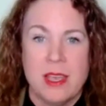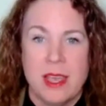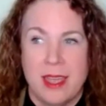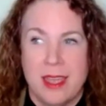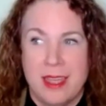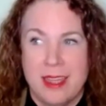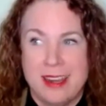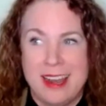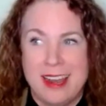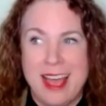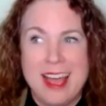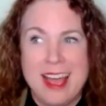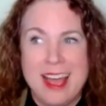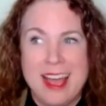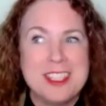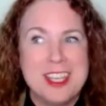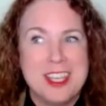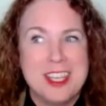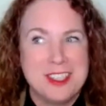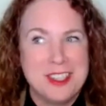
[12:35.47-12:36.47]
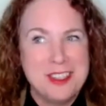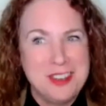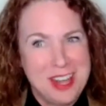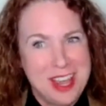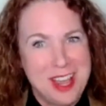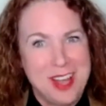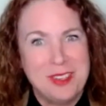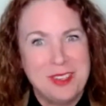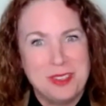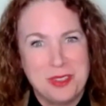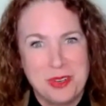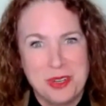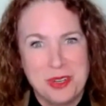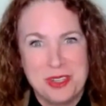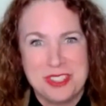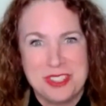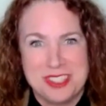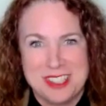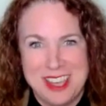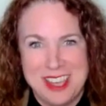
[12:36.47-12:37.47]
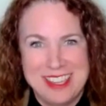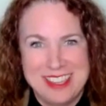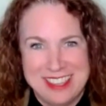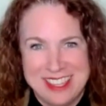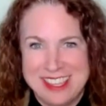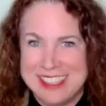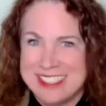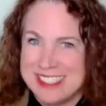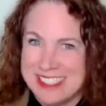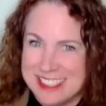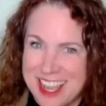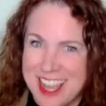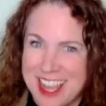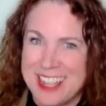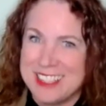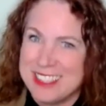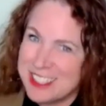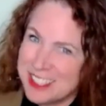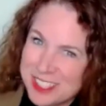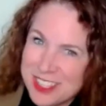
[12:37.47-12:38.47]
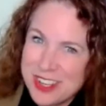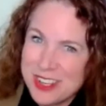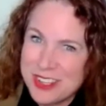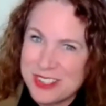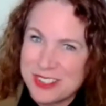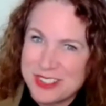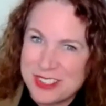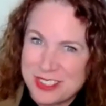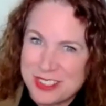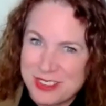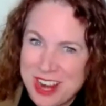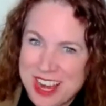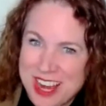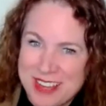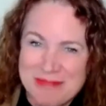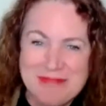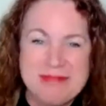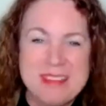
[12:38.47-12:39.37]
And I'll tell you now, lawyers like things not disclosed, right?